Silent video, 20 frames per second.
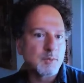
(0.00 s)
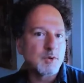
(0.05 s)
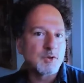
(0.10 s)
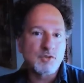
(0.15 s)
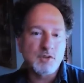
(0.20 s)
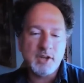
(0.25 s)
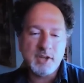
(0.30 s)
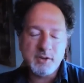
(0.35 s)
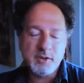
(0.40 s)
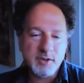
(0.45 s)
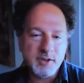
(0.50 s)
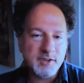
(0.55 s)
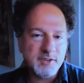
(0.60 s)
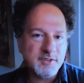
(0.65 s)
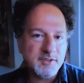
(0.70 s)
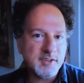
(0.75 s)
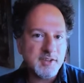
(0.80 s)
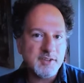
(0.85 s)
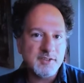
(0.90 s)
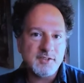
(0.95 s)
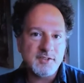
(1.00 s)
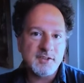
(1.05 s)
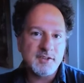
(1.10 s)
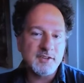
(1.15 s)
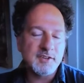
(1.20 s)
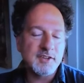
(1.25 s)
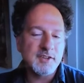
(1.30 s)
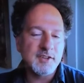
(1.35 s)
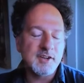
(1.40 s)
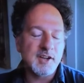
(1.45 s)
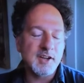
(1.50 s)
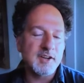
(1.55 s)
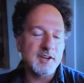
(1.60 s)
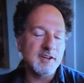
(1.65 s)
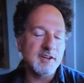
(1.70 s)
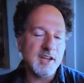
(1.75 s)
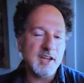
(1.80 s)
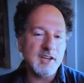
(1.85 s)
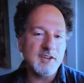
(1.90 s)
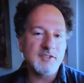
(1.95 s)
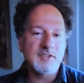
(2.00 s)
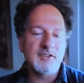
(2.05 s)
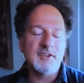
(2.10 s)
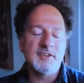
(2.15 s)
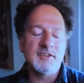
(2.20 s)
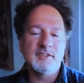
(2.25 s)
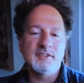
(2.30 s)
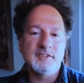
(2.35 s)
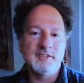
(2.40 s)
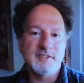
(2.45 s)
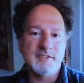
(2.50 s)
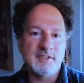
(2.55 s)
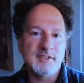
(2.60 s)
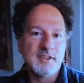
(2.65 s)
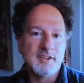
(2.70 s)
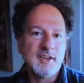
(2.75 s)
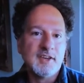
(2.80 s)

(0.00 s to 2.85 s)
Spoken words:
Trade Organization, the United Nations,